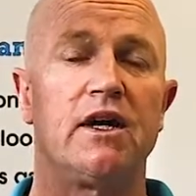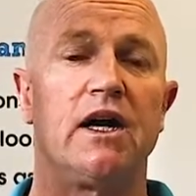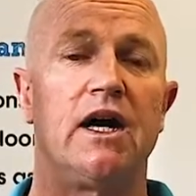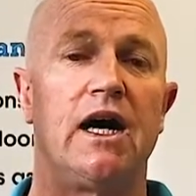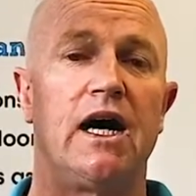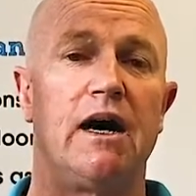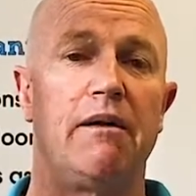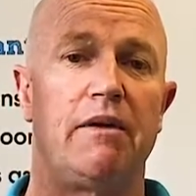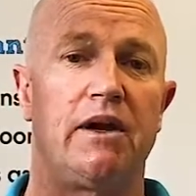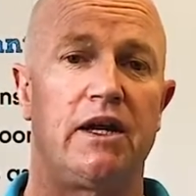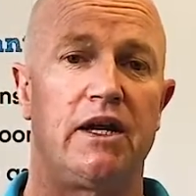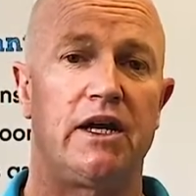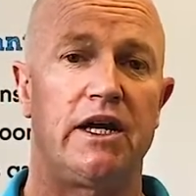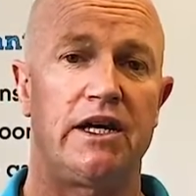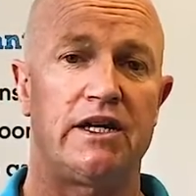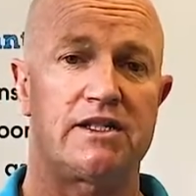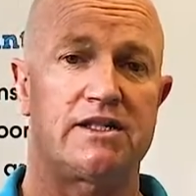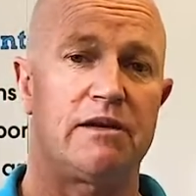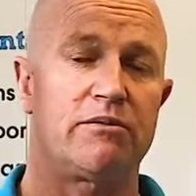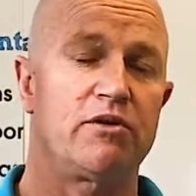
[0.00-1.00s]
and
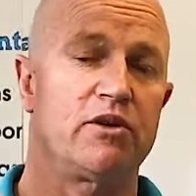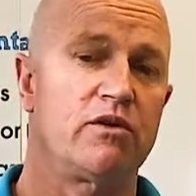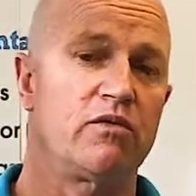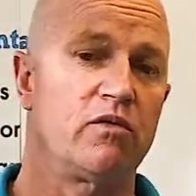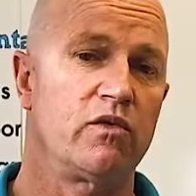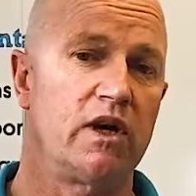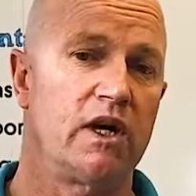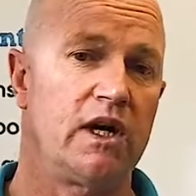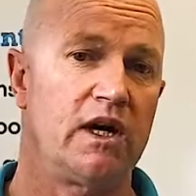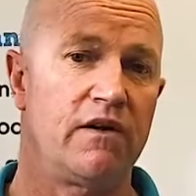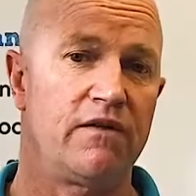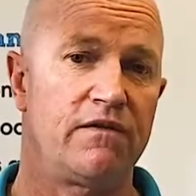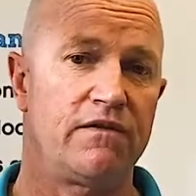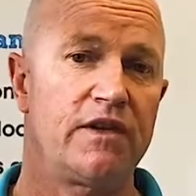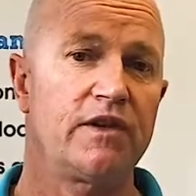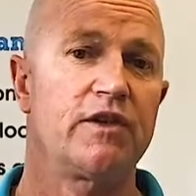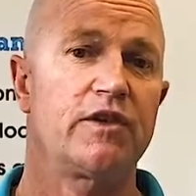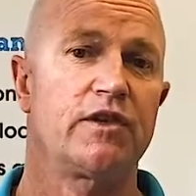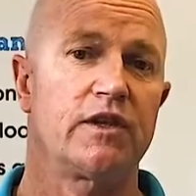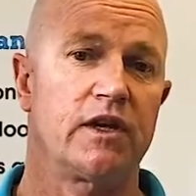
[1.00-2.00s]
a separate
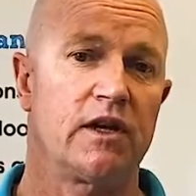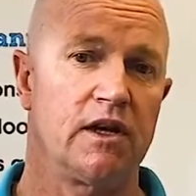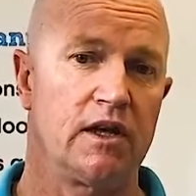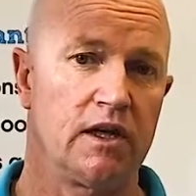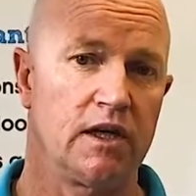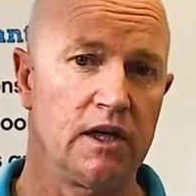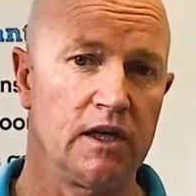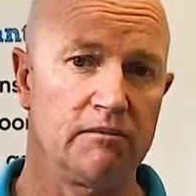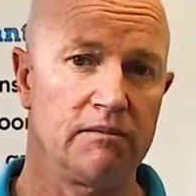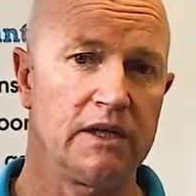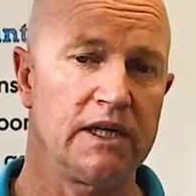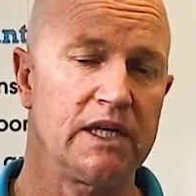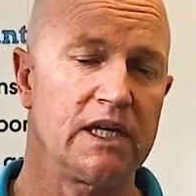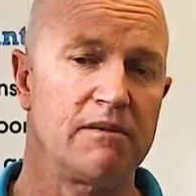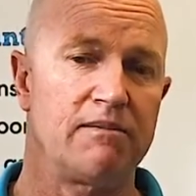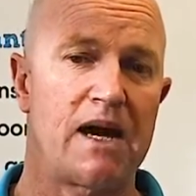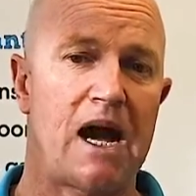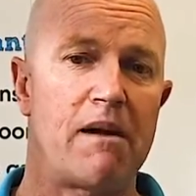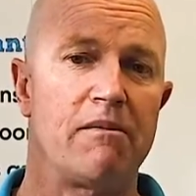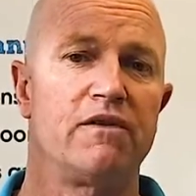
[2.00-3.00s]
5th little mini
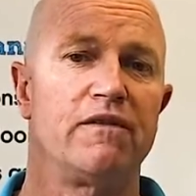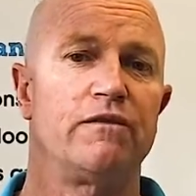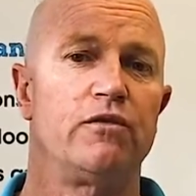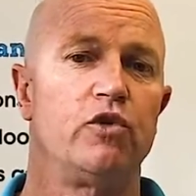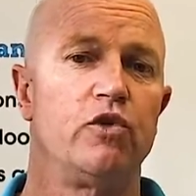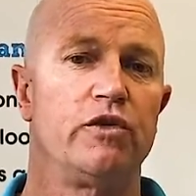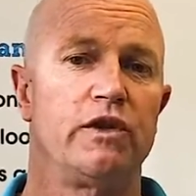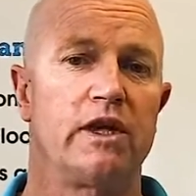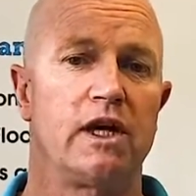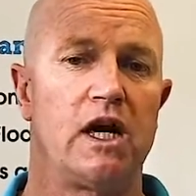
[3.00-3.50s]
apartment for the